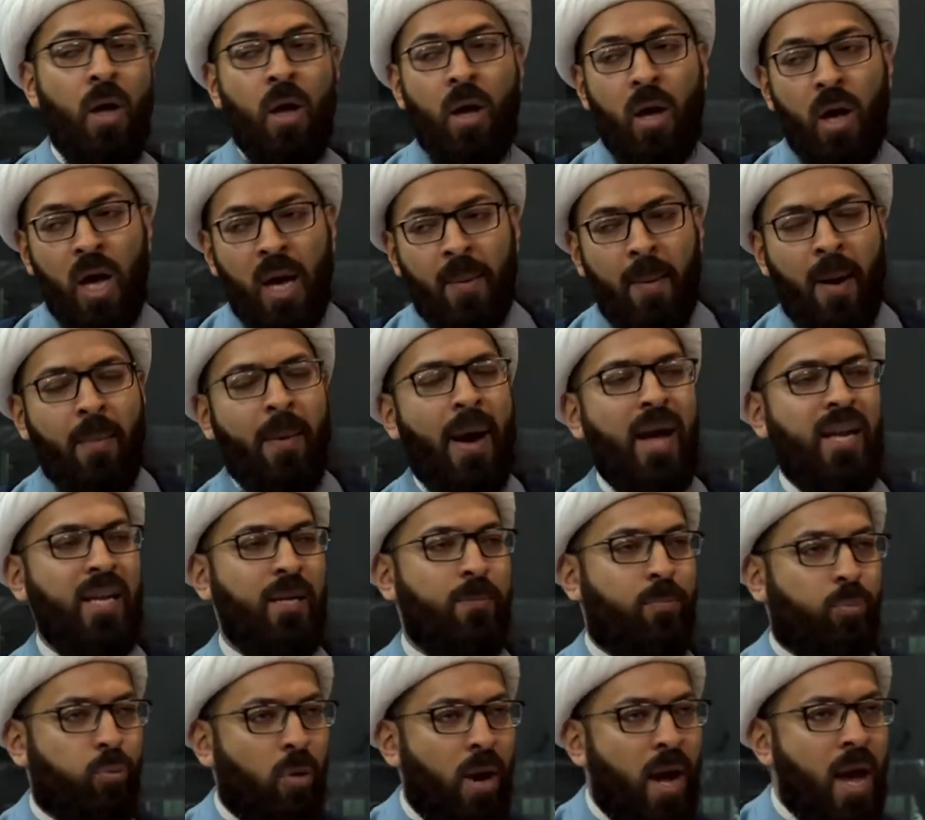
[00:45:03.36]
Imam Ali,
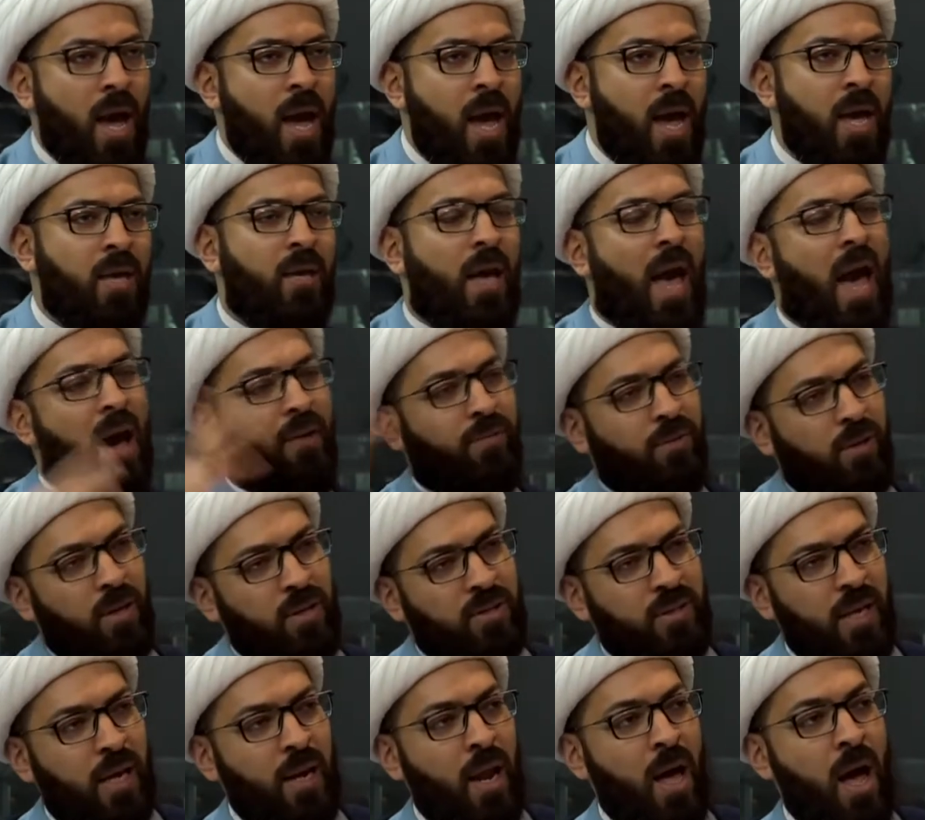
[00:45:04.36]
pray after
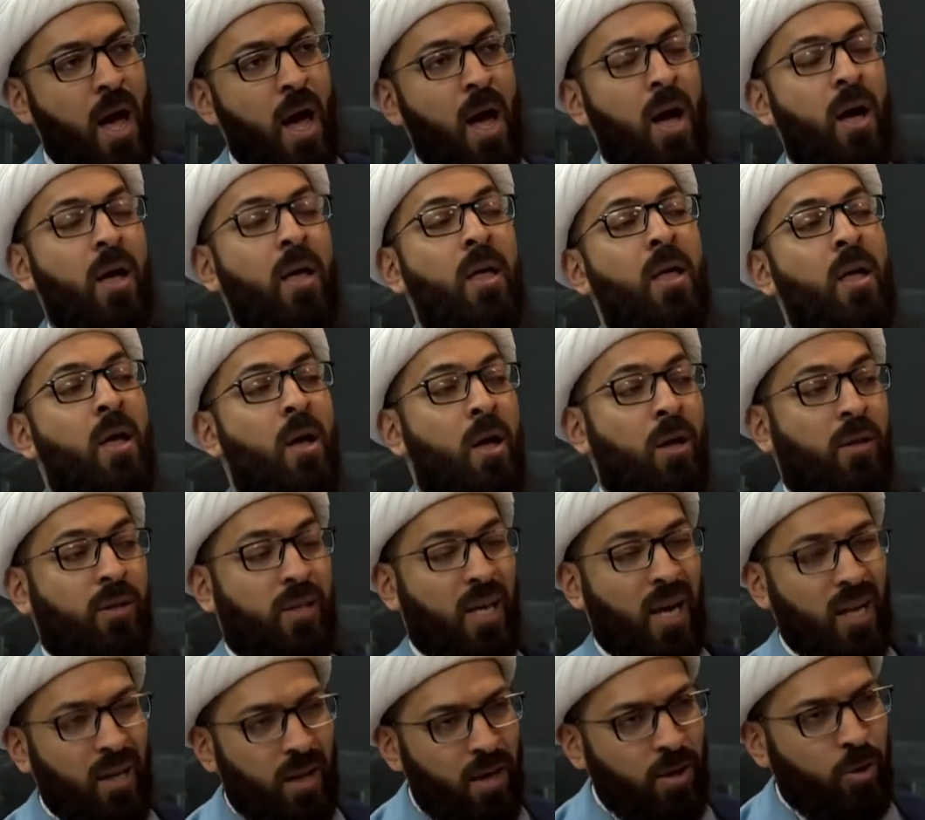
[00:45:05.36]
Salah.
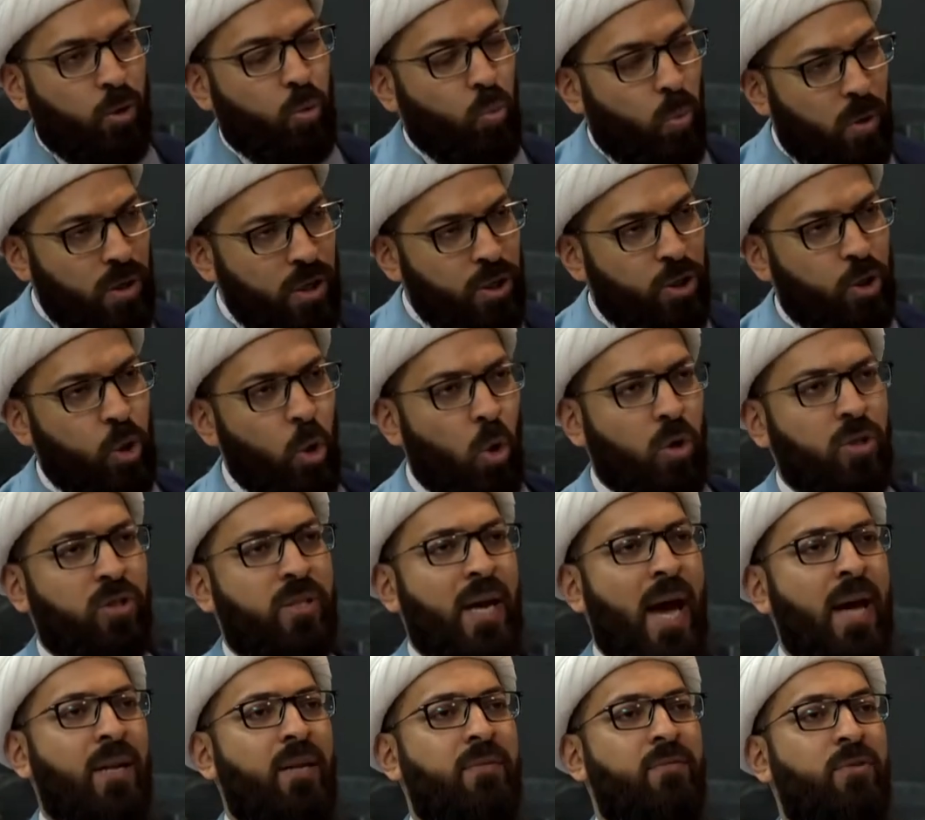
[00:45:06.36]
Tell her what is your
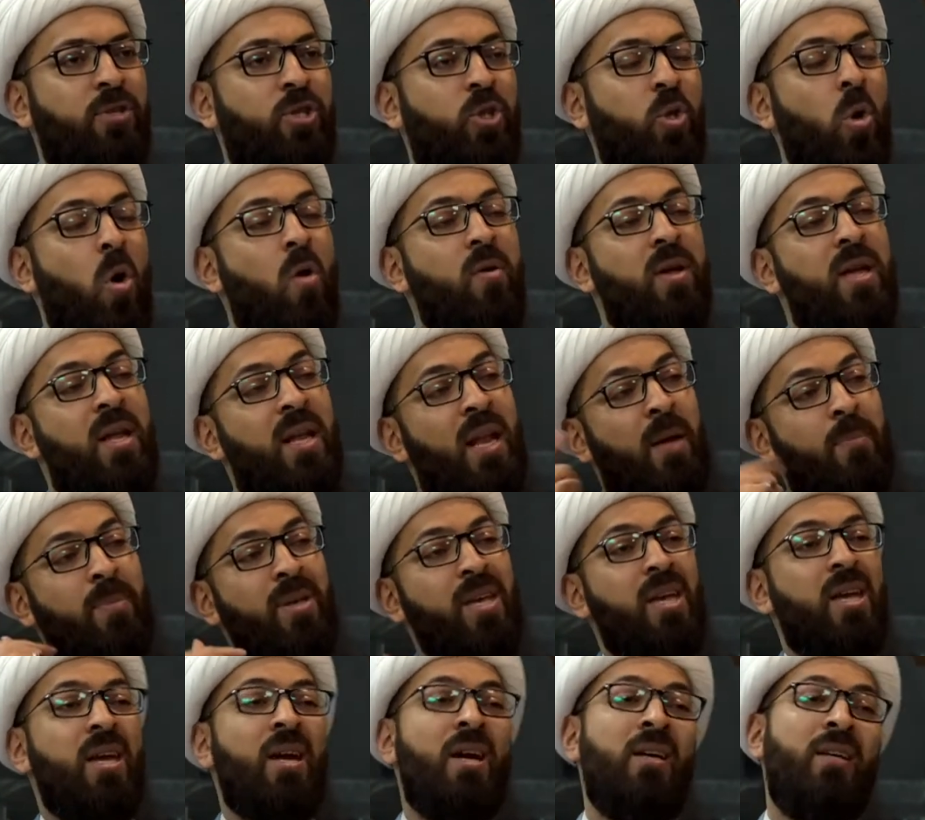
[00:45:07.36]
side of the story. Let me
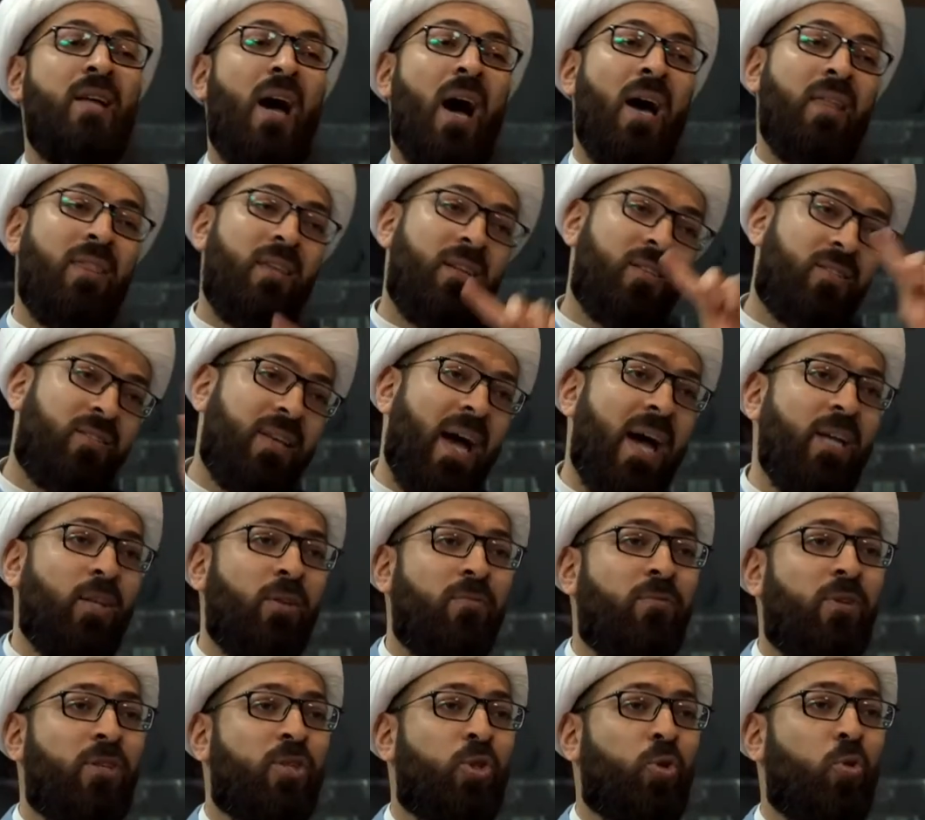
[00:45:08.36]
hear the other side
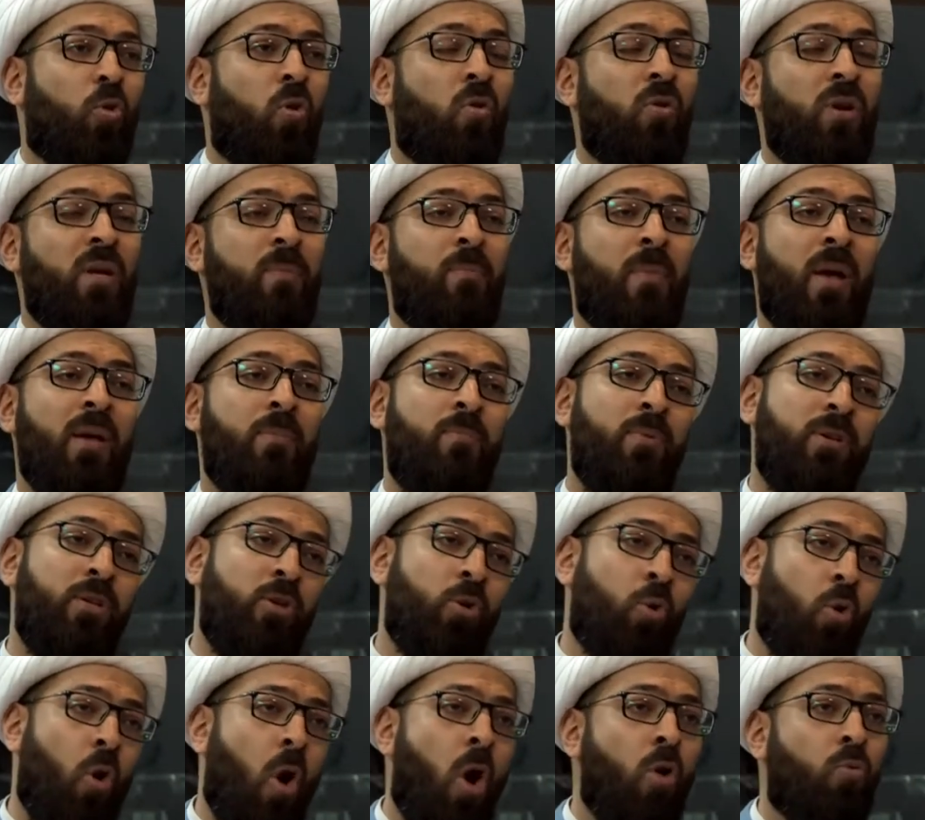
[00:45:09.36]
of the story. Maybe
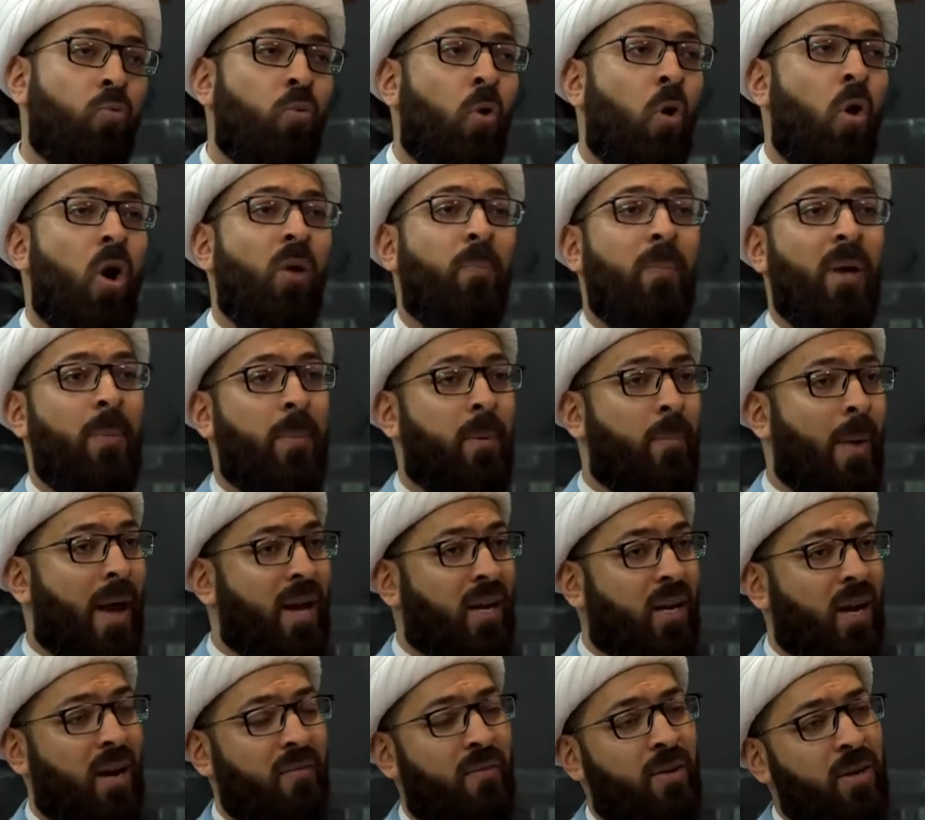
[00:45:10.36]
you are wrong. Maybe my
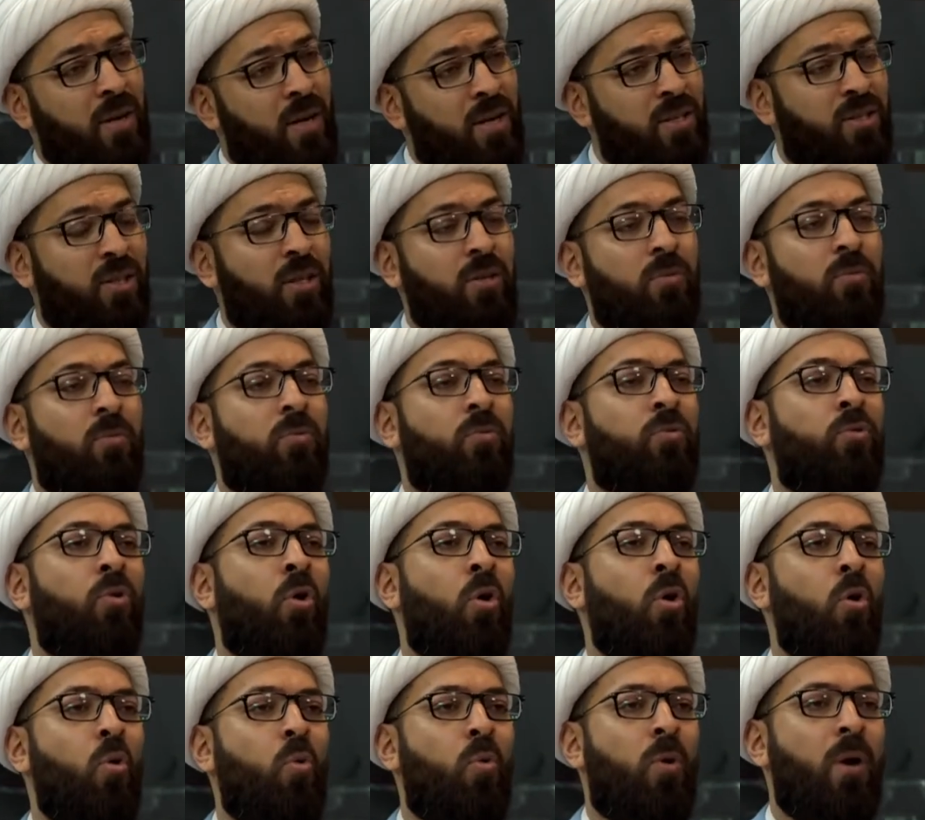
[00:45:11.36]
governor is that.
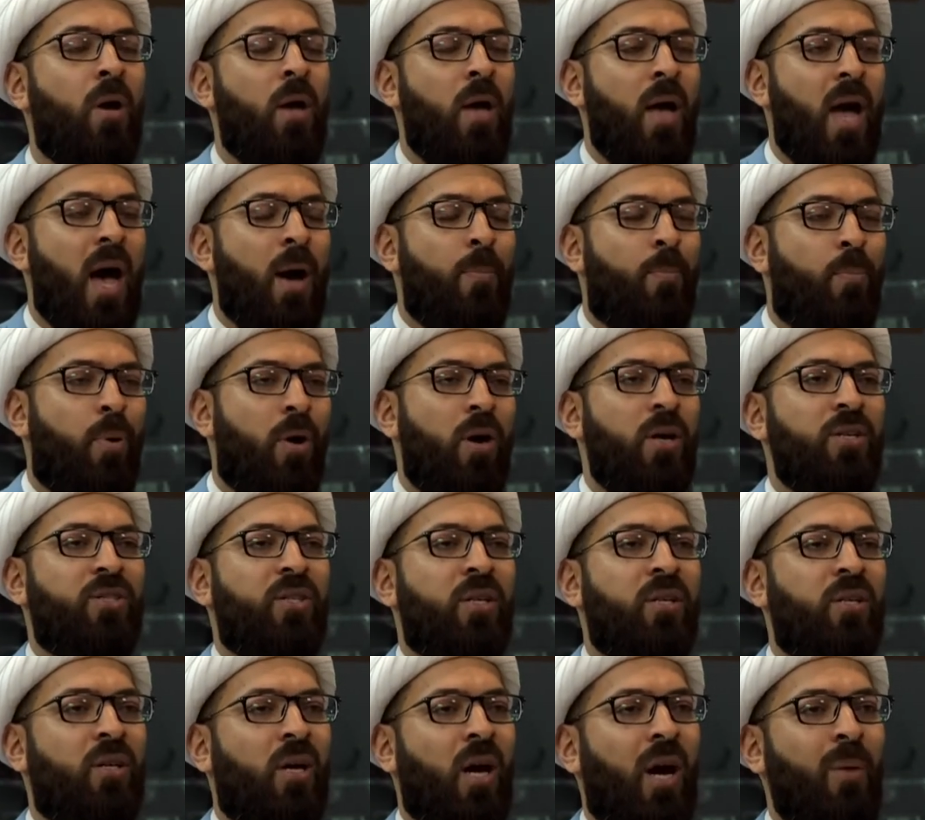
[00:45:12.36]
No. A person
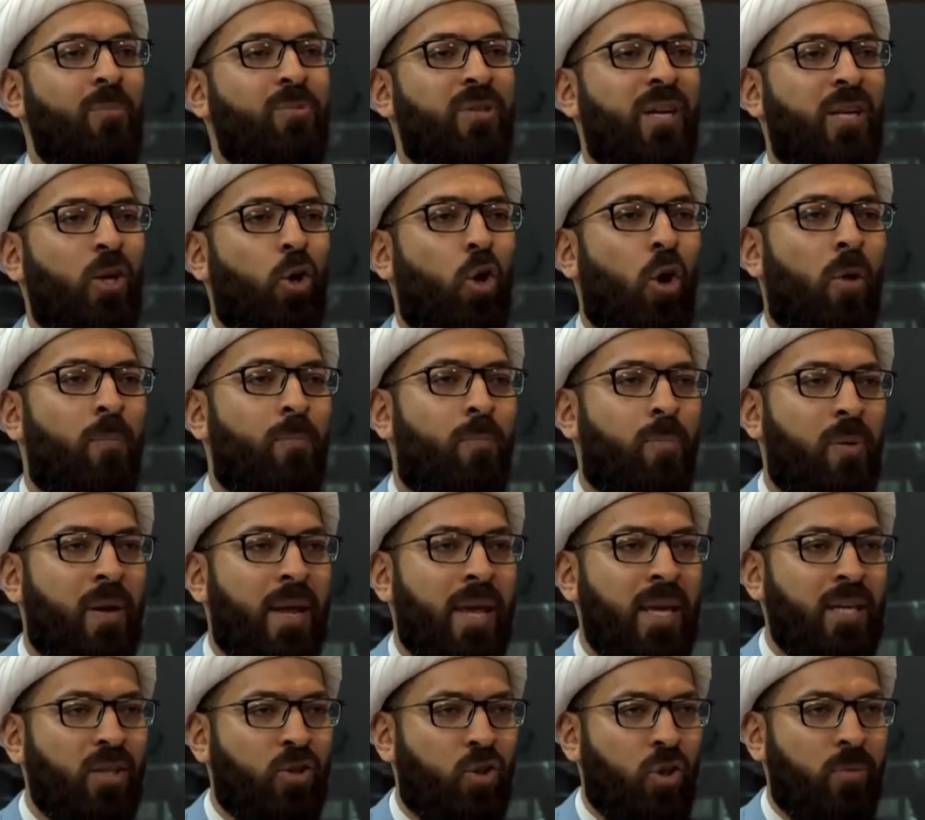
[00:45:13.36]
comes and
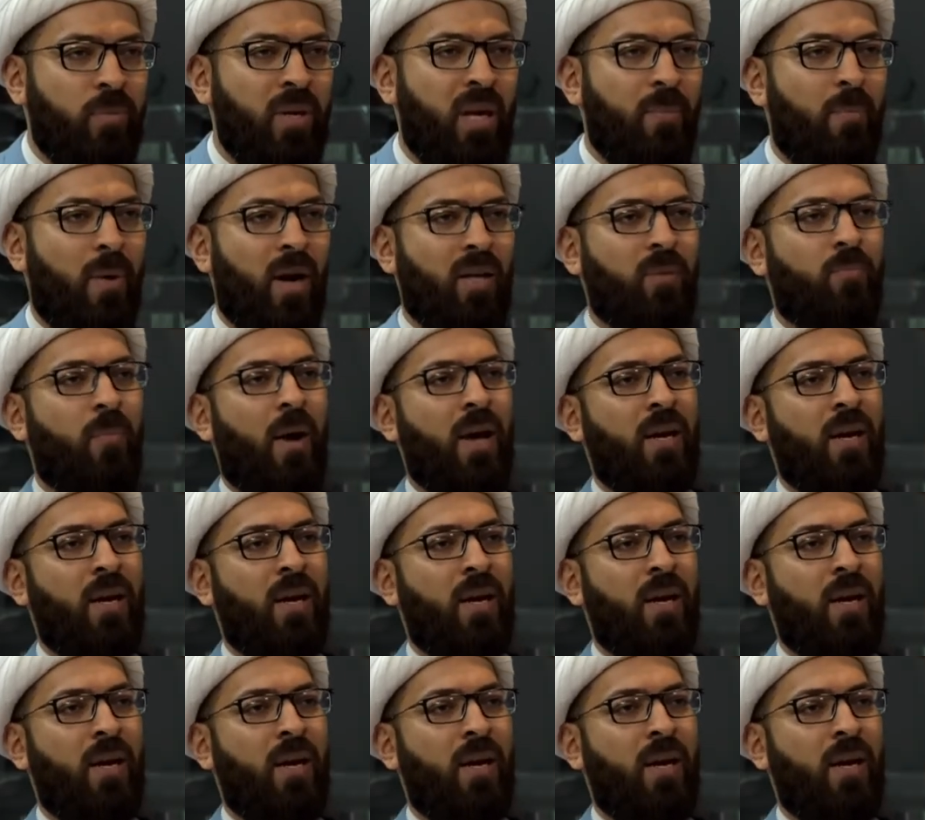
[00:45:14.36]
complains to me about my